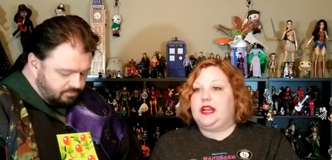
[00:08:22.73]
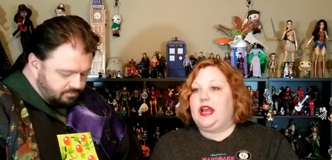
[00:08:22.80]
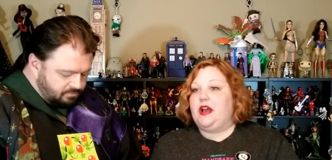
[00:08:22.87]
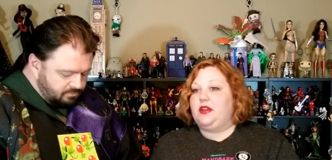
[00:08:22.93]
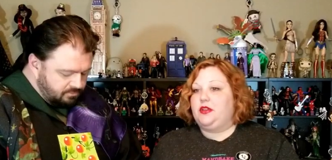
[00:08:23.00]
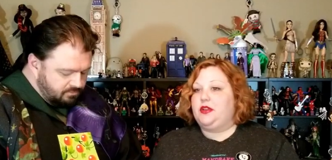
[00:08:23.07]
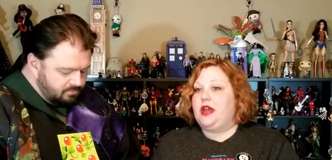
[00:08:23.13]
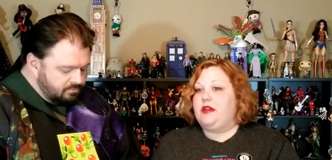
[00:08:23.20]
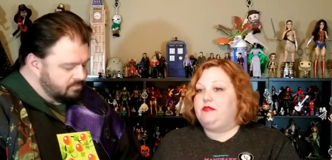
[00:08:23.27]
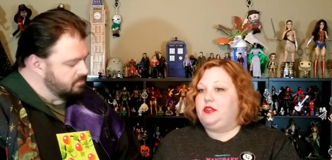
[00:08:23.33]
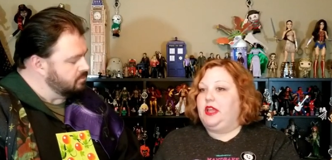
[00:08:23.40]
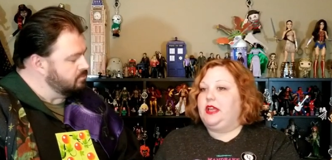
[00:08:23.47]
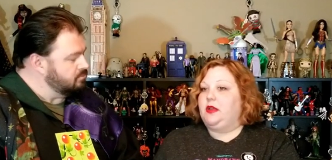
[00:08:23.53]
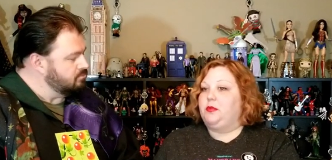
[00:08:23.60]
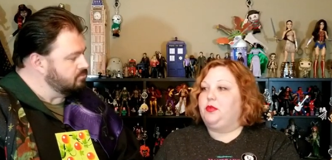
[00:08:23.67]
Speaker 1: out, you'd
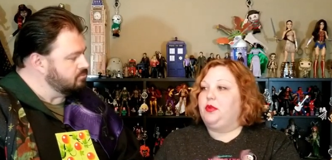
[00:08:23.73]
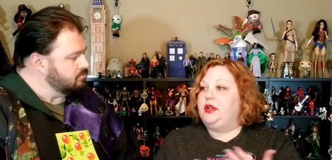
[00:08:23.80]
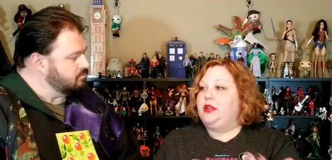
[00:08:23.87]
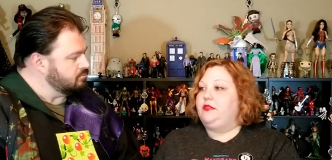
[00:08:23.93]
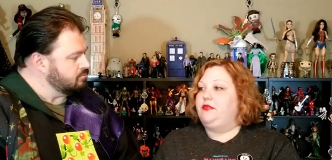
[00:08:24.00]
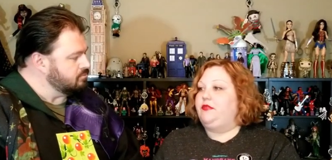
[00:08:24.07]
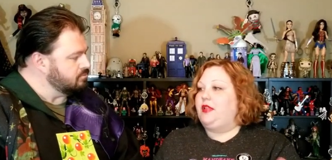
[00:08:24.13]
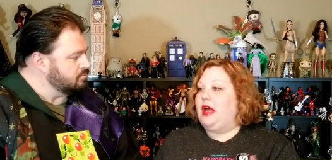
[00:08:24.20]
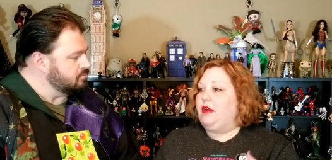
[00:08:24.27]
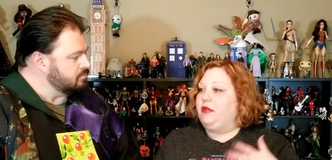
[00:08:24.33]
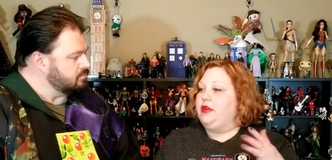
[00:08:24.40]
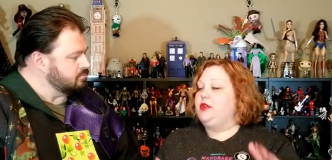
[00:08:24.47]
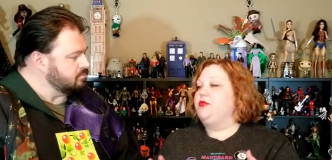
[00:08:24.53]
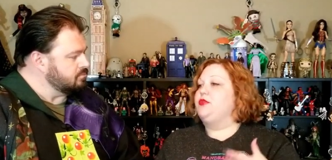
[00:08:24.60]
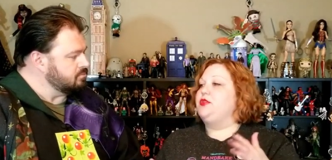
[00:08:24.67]
have like a pretty
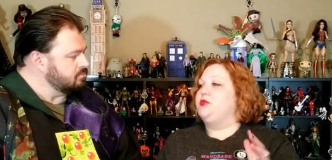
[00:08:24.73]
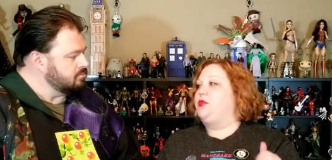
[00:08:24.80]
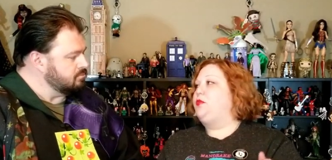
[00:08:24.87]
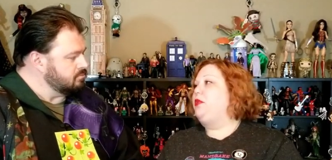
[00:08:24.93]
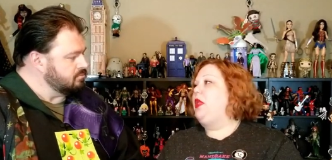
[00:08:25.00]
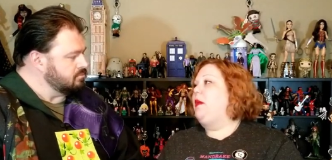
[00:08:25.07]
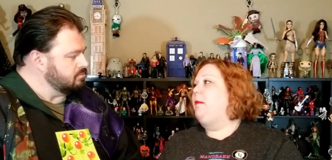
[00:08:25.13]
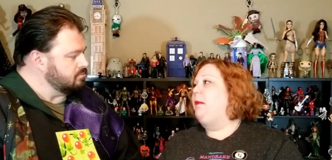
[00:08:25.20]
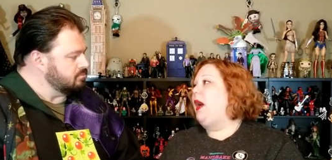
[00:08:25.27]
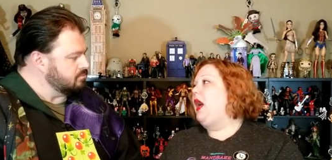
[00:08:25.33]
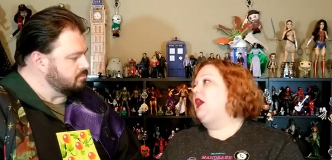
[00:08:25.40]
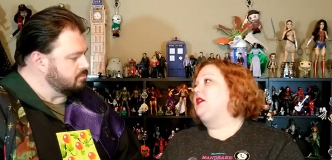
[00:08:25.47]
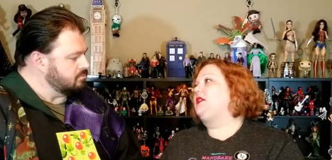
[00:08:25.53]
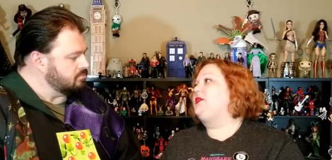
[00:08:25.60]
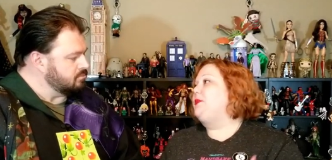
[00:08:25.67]
flowery dirigible plum
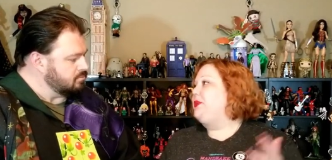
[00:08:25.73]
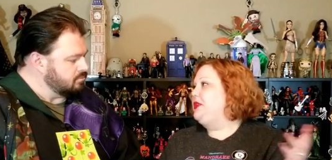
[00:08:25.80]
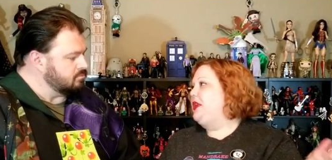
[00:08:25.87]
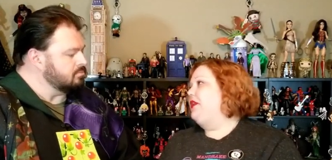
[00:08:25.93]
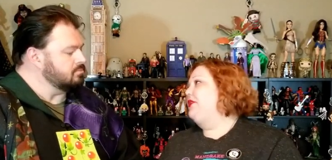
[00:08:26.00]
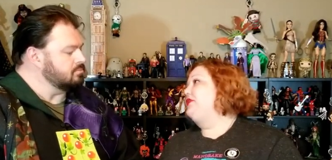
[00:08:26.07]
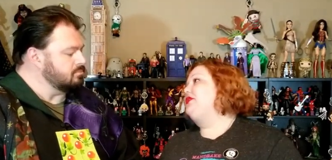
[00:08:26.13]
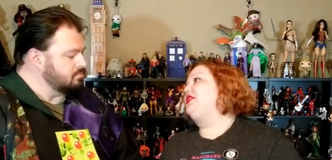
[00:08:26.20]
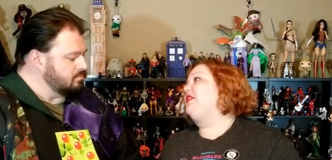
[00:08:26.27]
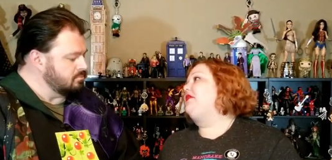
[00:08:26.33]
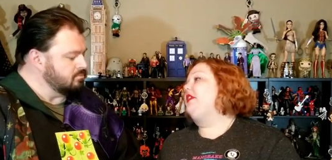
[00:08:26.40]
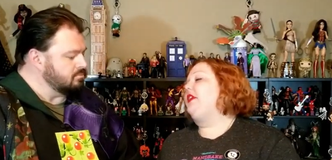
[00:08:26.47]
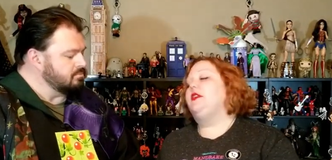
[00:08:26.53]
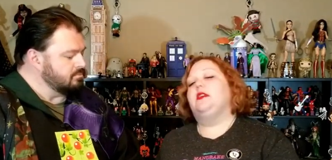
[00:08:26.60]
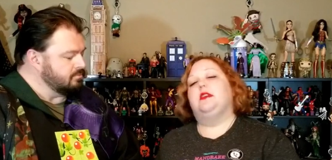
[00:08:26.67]
box to put other
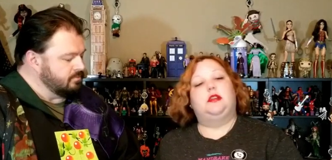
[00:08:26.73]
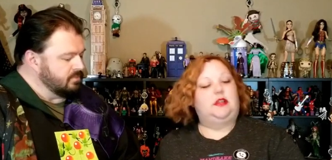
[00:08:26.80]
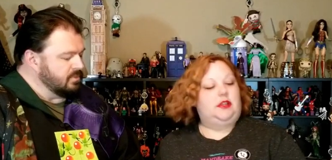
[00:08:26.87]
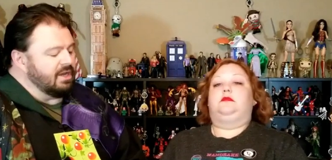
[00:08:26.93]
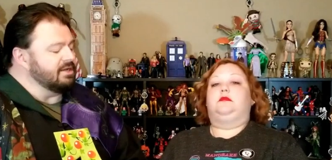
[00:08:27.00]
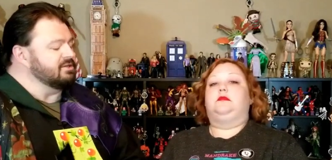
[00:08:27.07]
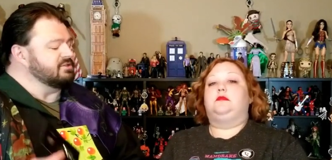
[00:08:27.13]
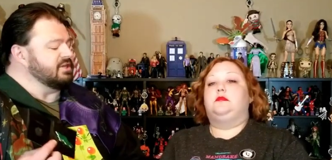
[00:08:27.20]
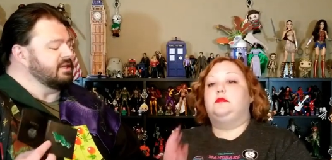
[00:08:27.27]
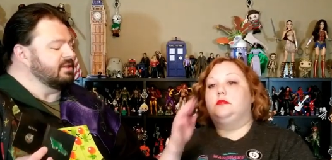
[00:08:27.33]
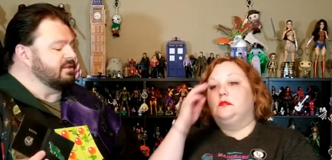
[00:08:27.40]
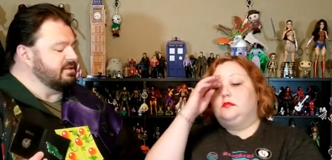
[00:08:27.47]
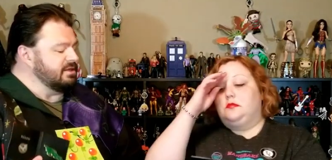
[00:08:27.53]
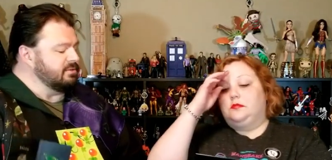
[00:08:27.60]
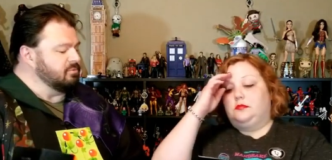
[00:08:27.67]
stuff in.
Speaker 2: And you said
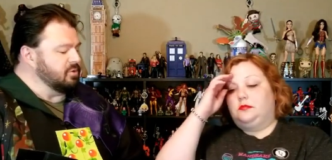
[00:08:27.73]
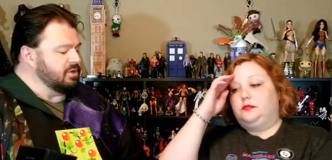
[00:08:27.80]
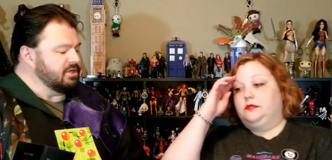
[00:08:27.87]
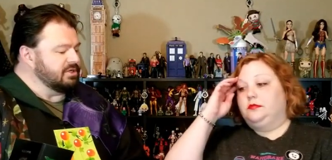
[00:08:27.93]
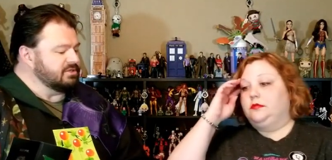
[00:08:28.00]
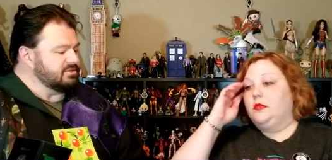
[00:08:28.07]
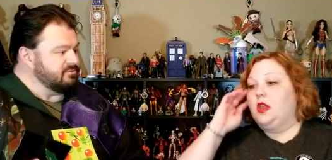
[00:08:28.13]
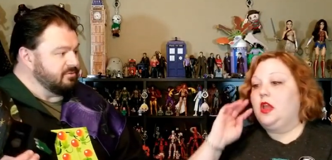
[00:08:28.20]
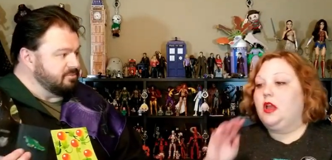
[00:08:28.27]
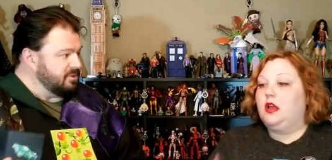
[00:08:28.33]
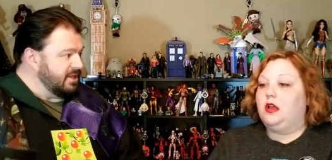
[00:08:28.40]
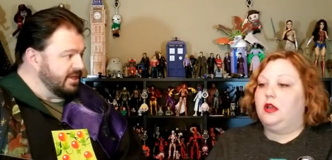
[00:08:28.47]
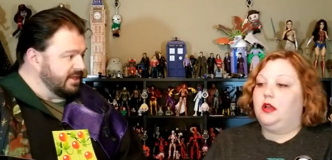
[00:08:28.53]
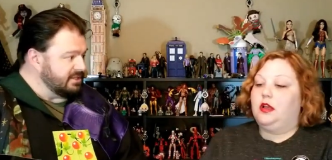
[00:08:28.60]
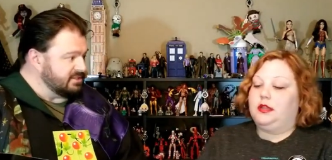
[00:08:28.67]
the theme was for
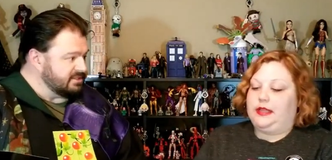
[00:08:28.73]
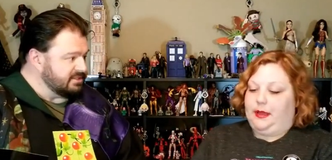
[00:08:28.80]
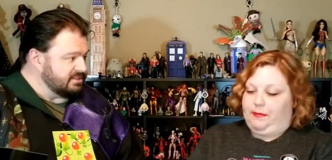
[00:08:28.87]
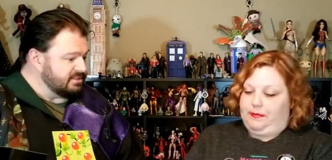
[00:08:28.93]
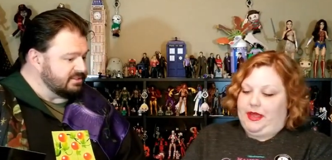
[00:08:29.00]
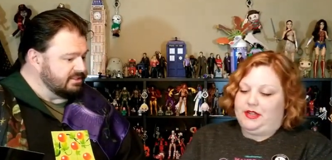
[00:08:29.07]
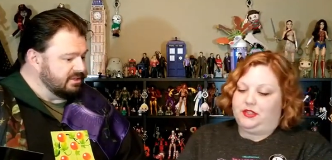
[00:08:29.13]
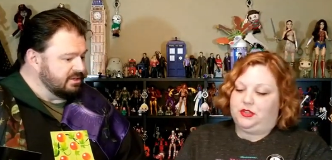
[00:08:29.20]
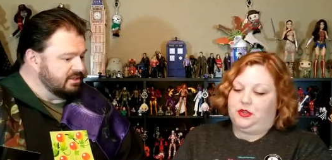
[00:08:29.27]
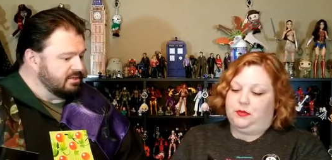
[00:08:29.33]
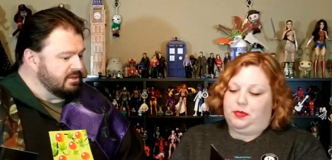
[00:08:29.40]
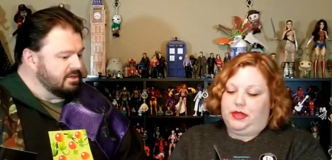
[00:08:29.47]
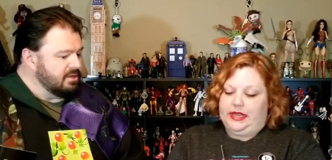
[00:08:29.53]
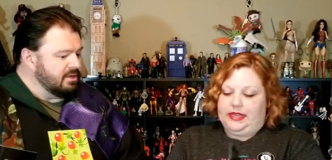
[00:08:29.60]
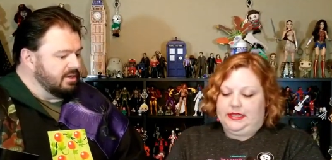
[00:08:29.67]
plants.
Speaker 1: Yep,
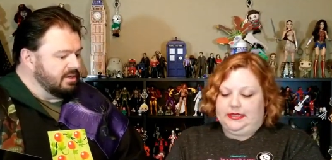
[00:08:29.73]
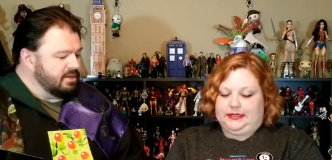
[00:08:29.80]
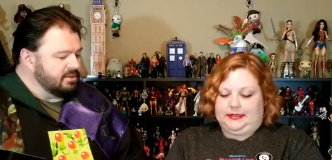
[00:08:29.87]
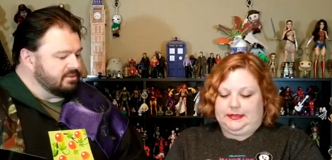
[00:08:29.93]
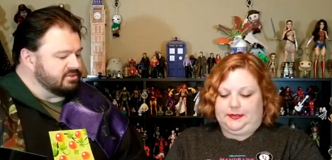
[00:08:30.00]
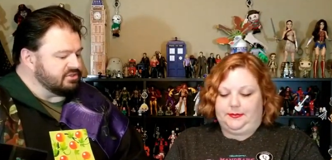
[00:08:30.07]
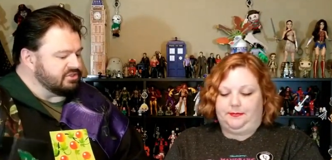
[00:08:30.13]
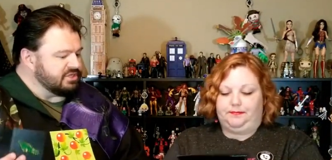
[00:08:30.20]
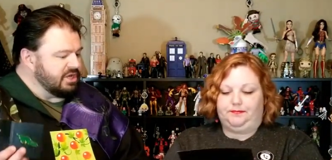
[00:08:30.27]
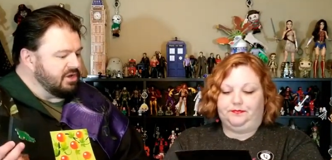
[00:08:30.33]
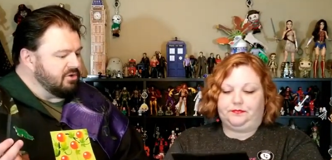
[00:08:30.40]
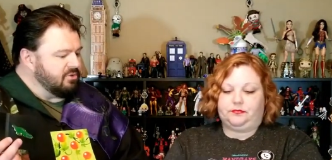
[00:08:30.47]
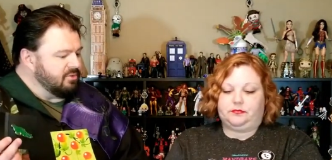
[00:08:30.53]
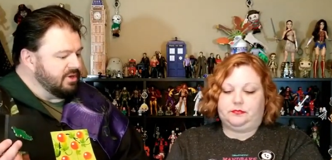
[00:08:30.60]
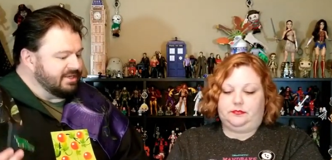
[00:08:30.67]
magical plants.
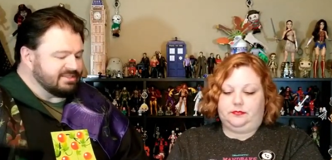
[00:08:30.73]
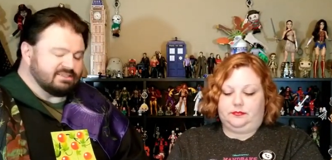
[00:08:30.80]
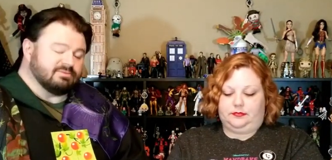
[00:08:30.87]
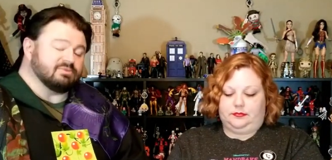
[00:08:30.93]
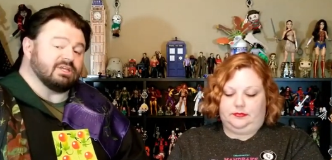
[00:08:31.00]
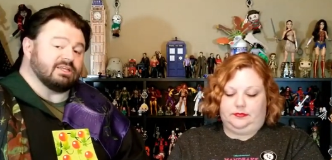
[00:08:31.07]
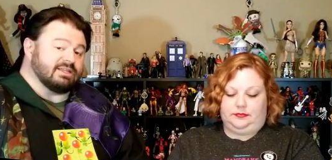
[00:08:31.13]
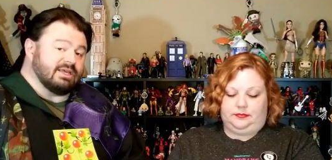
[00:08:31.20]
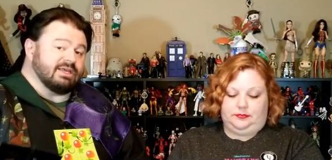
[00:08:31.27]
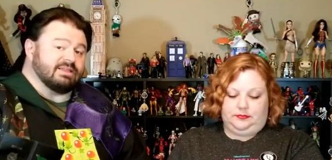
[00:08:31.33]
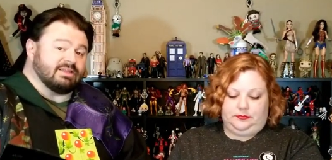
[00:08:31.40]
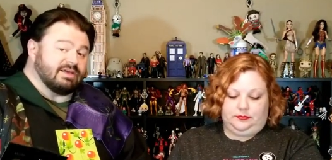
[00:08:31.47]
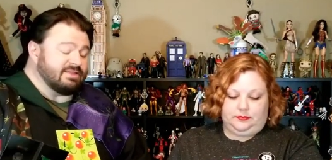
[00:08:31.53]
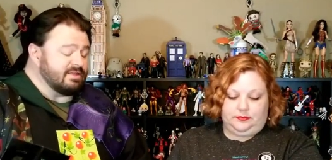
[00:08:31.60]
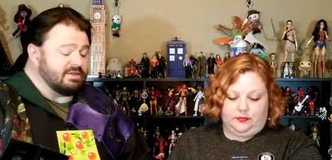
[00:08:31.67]
Speaker 2: So it seems like they
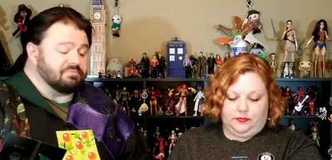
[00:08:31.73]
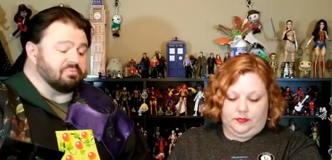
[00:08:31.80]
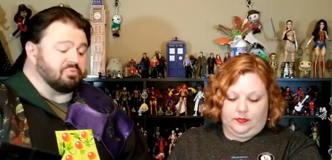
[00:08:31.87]
hit that theme